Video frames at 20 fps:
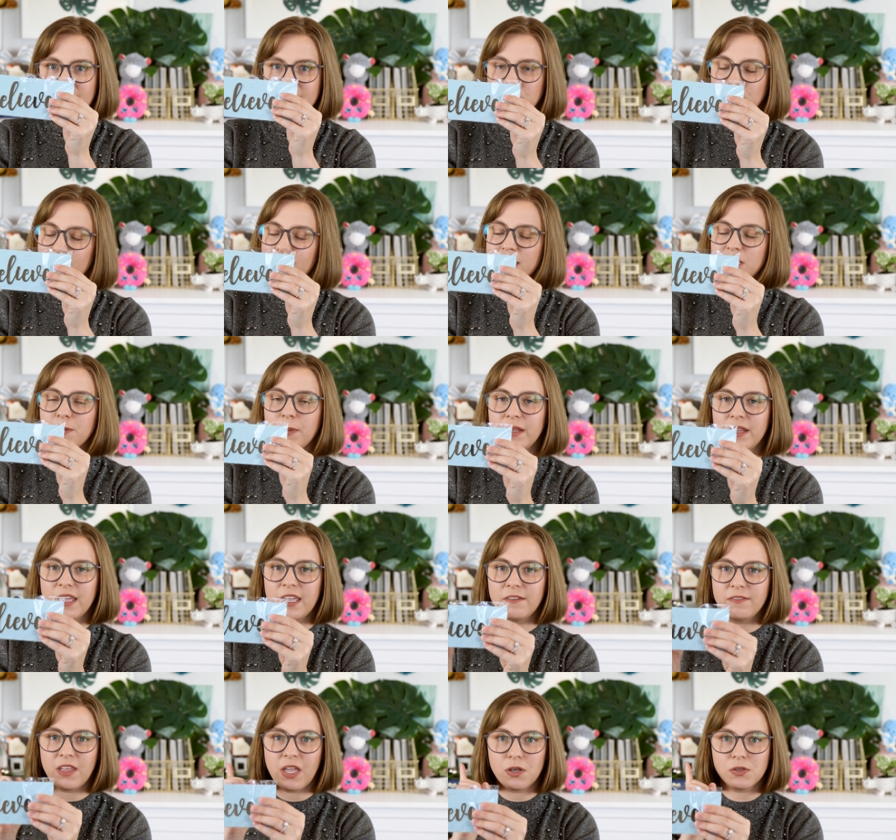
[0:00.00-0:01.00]
This one is
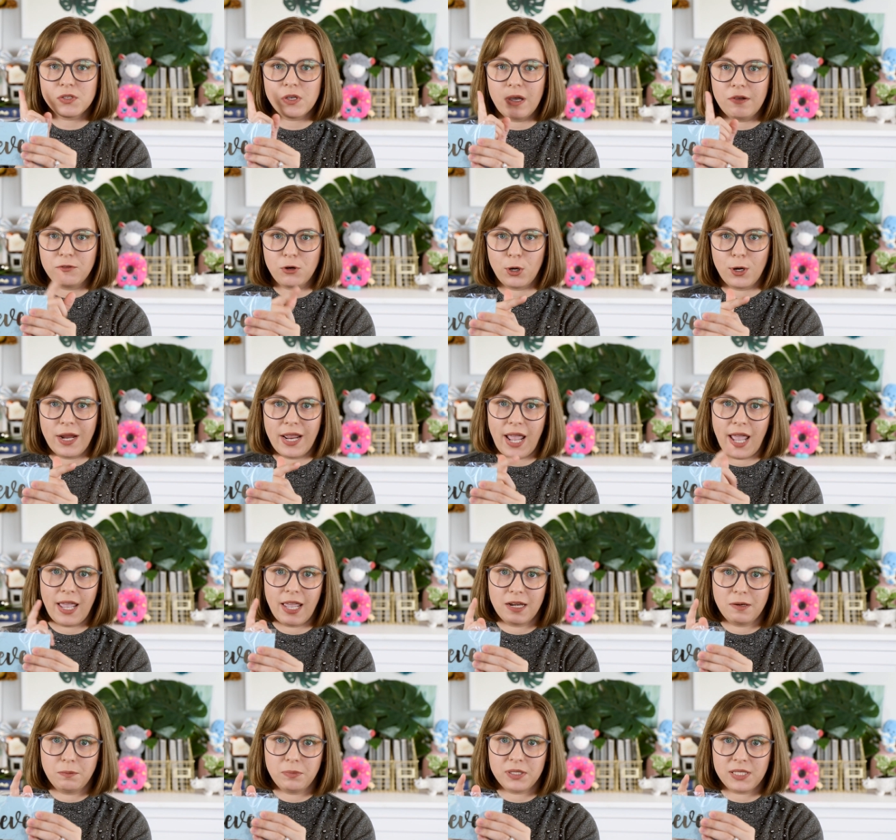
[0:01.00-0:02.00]
Believe. They also have
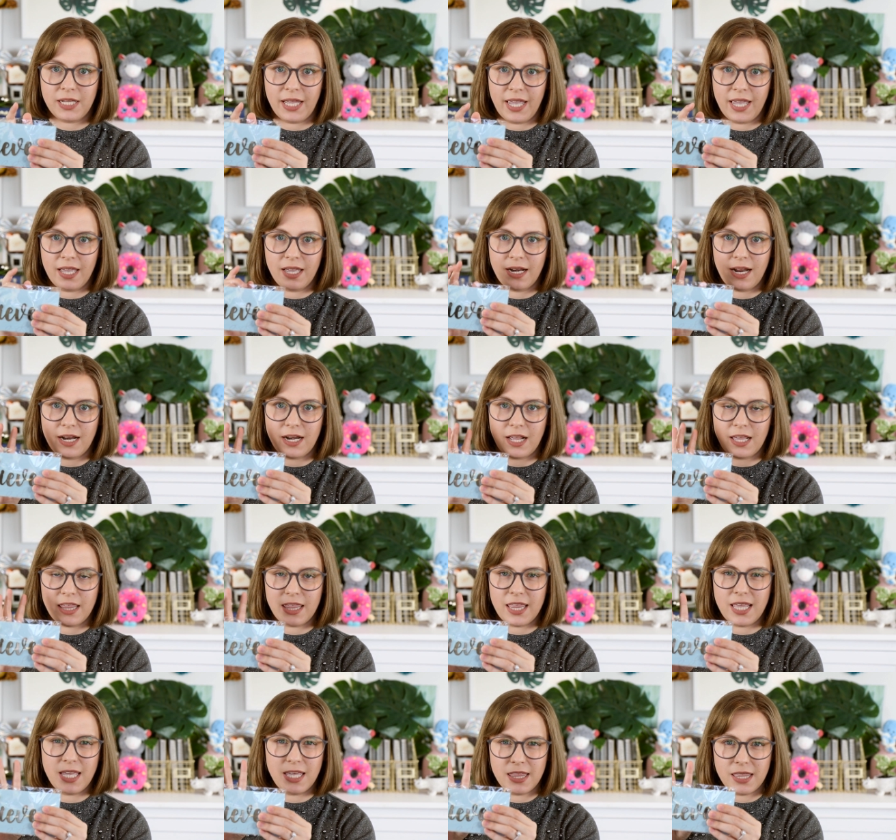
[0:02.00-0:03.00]
Create and Plan, and I
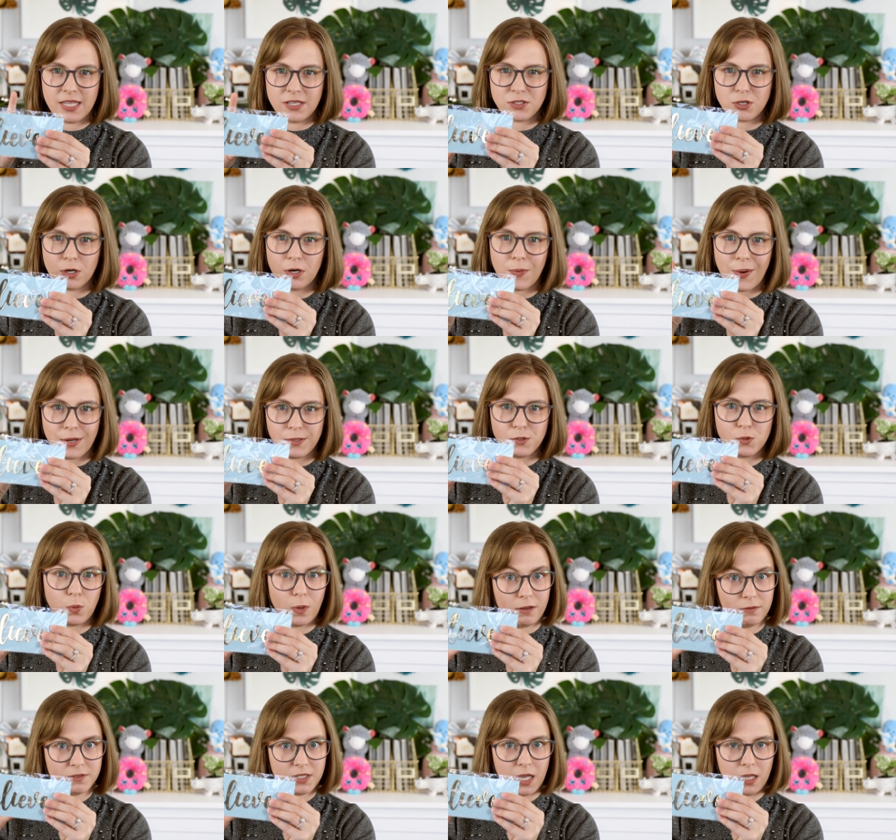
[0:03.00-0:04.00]
think these are around
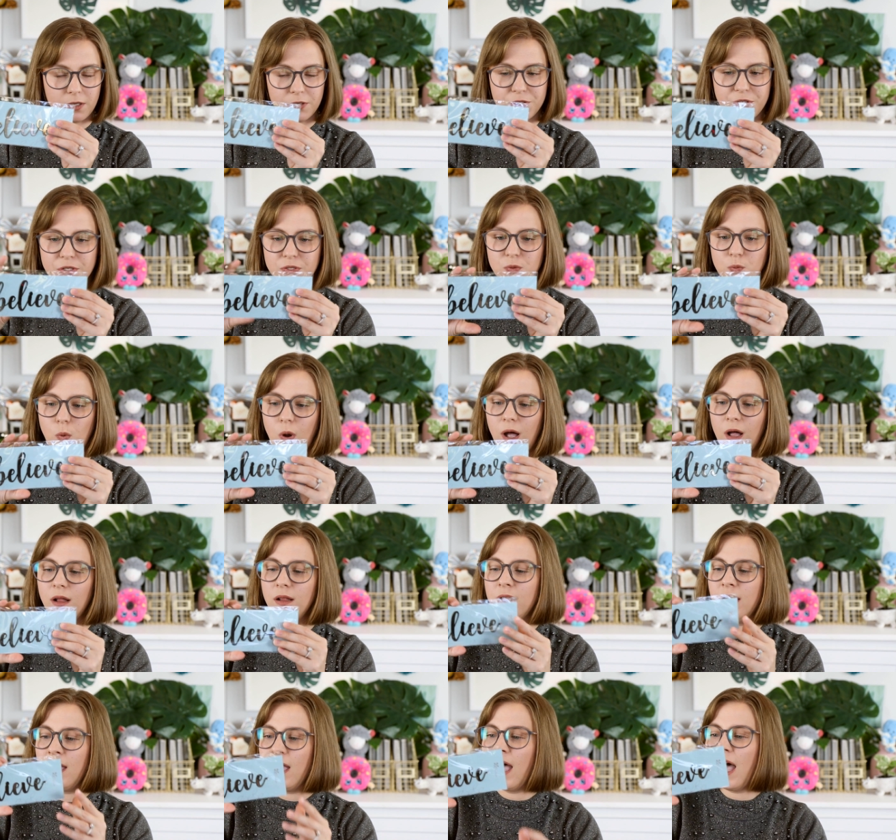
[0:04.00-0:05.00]
twelve dollars as
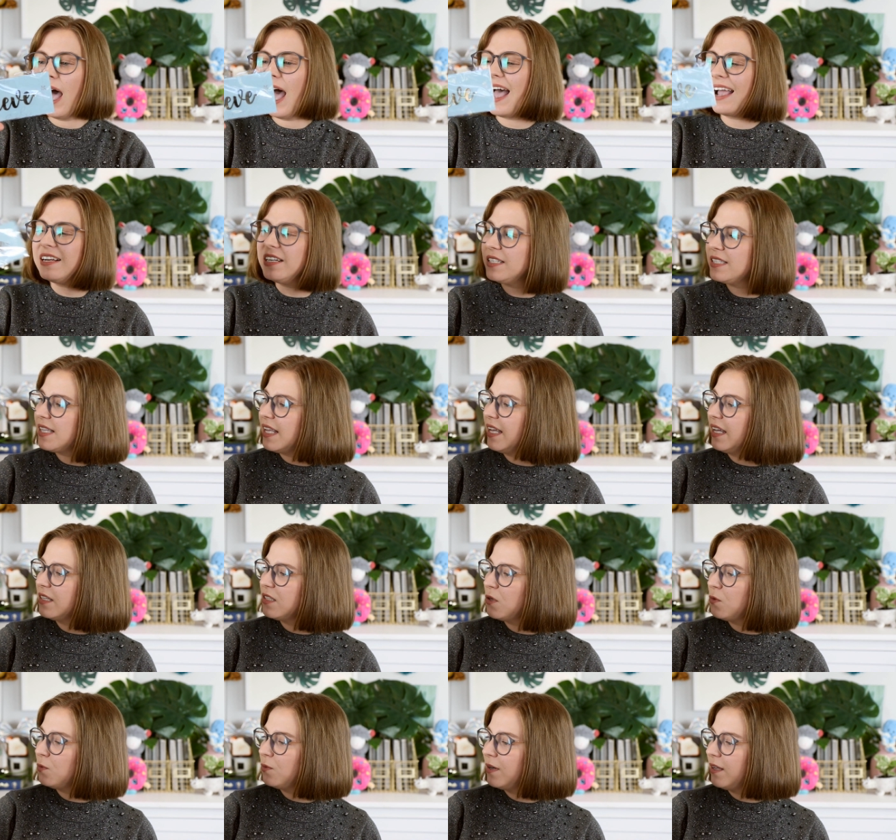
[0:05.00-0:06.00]
well. I just think
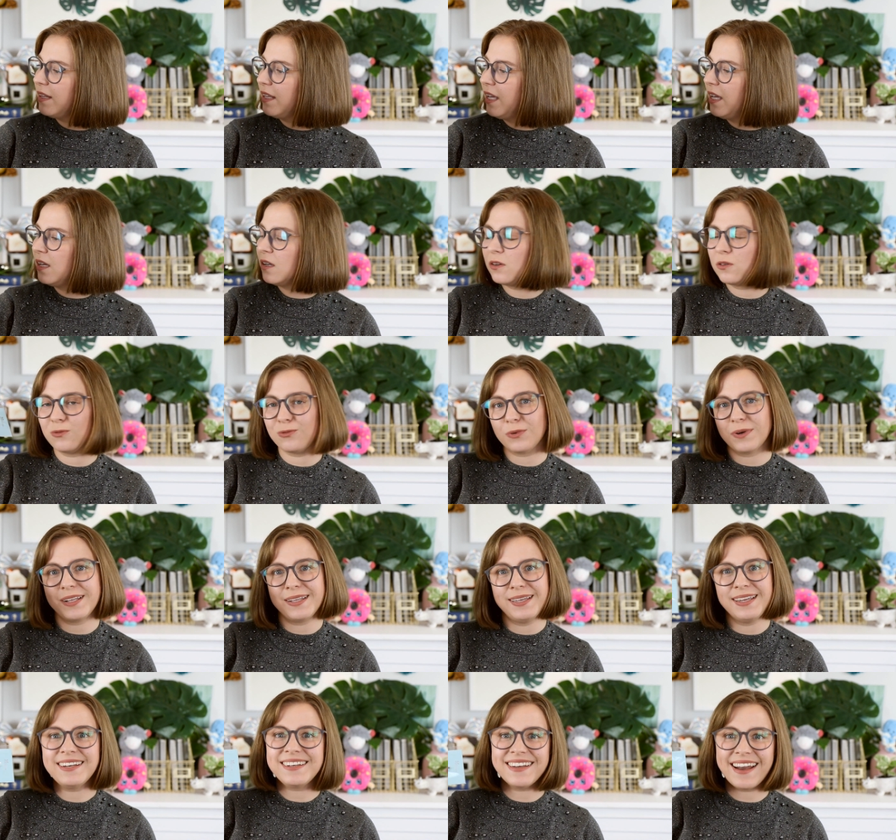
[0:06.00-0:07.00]
it's a really,
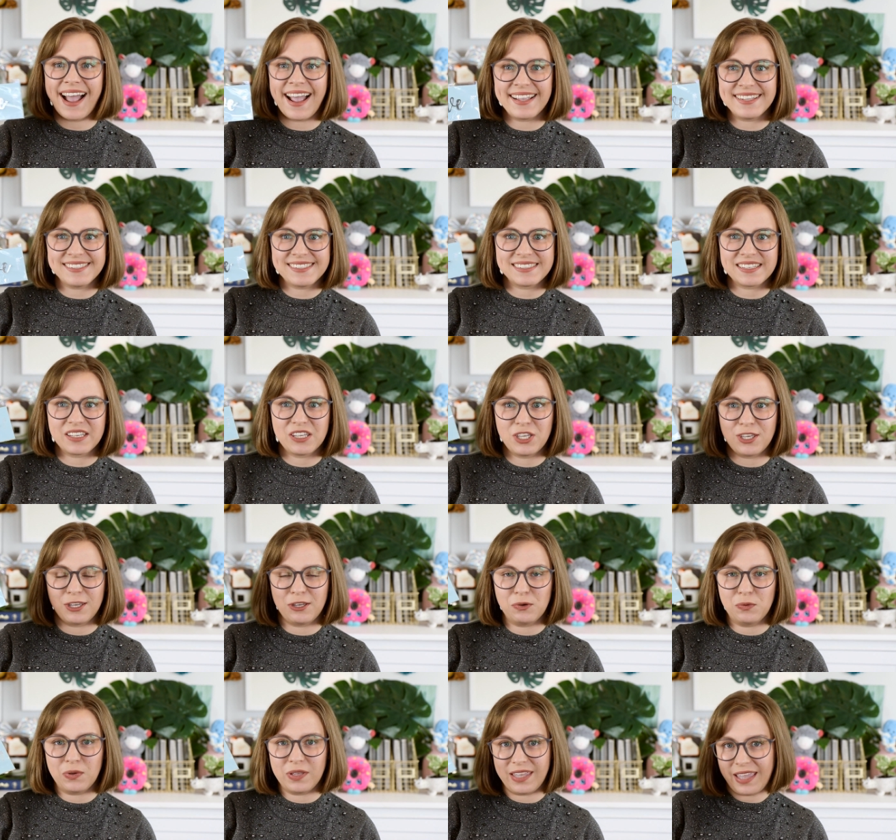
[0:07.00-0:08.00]
really nice,
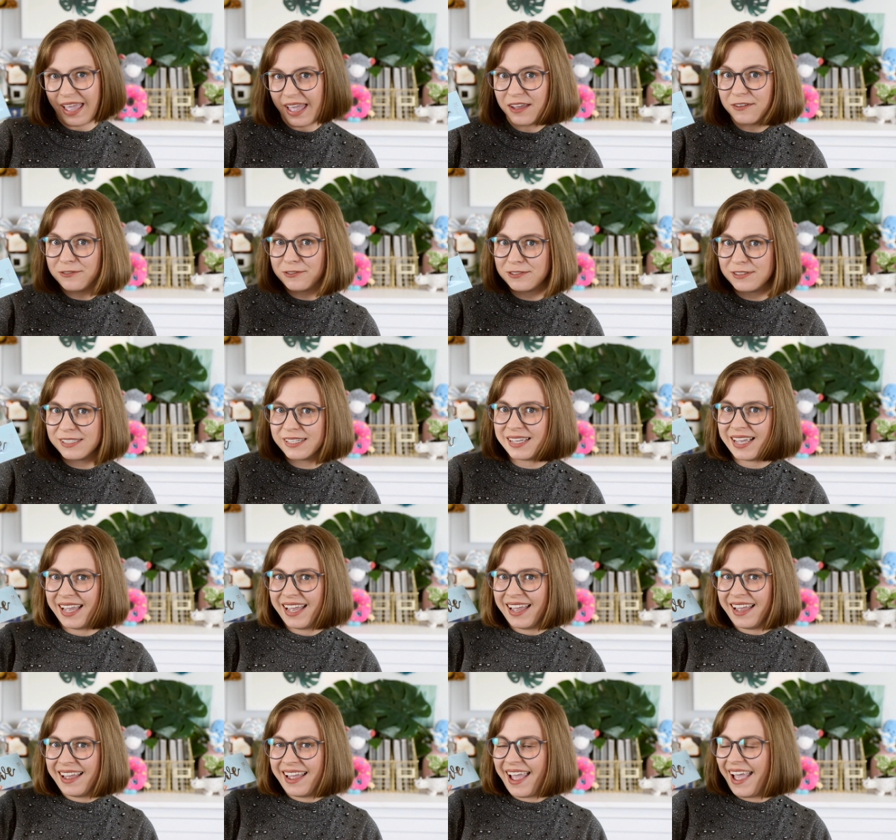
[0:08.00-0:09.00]
cute gift.
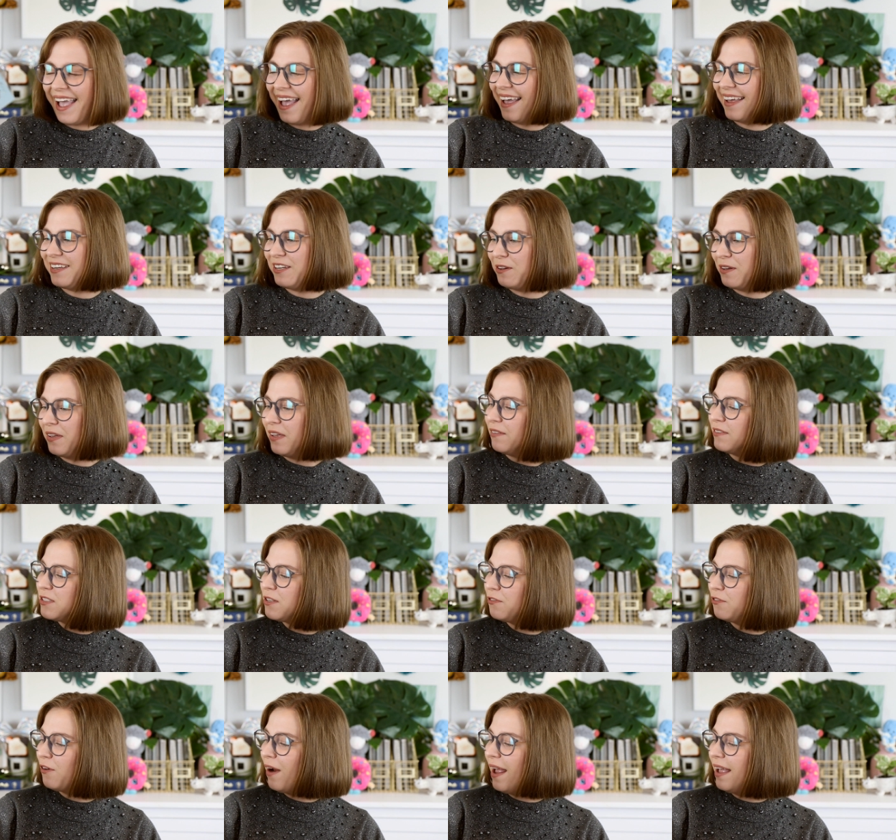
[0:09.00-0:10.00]
And you can give
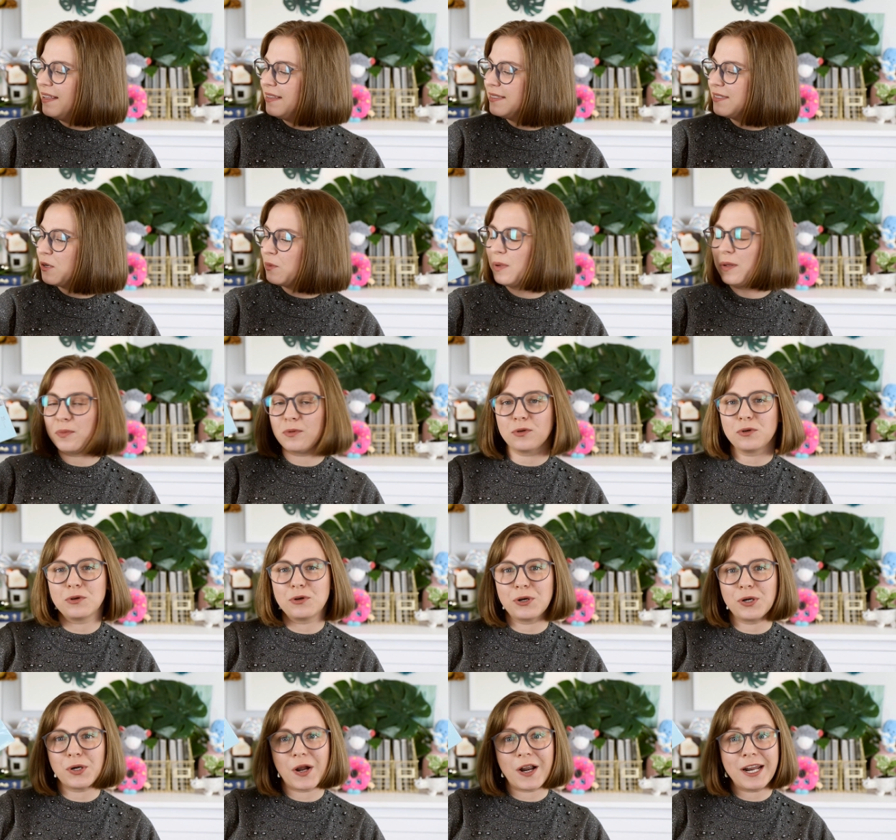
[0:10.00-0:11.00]
it to friends or
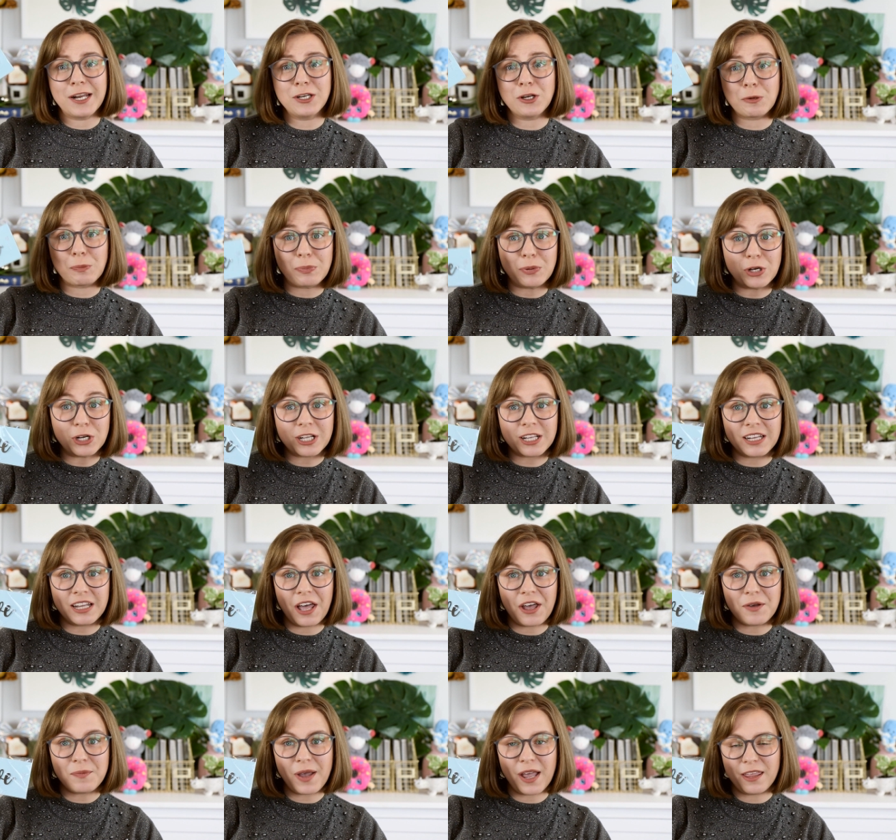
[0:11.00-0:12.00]
people who are in your book
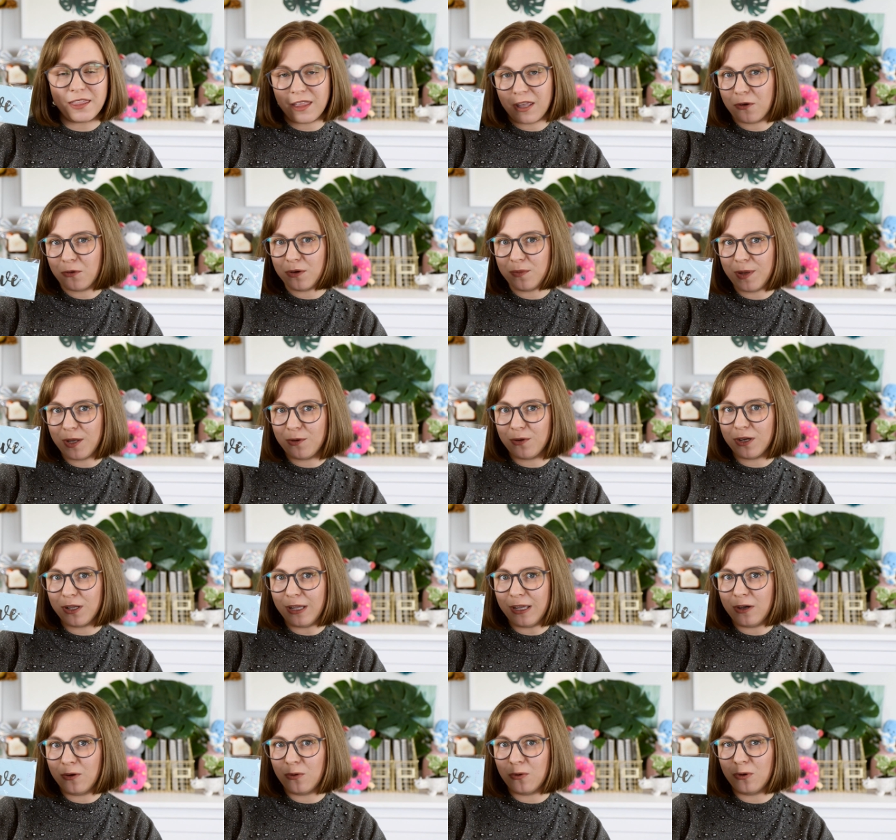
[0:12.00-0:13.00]
club, I think would be
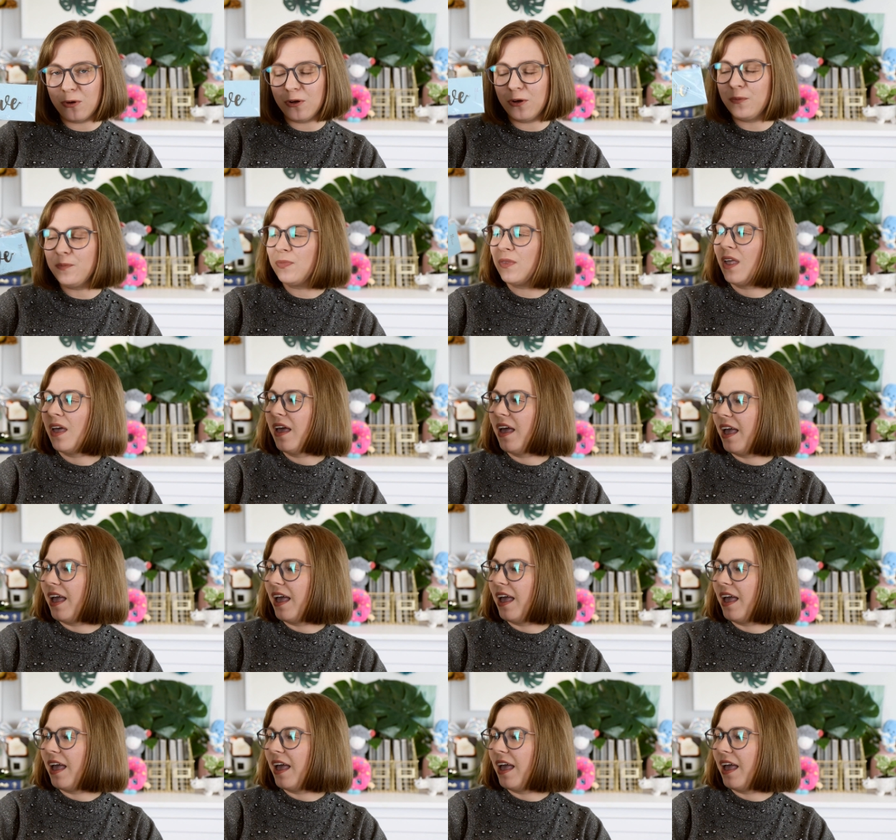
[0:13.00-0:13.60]
really cool.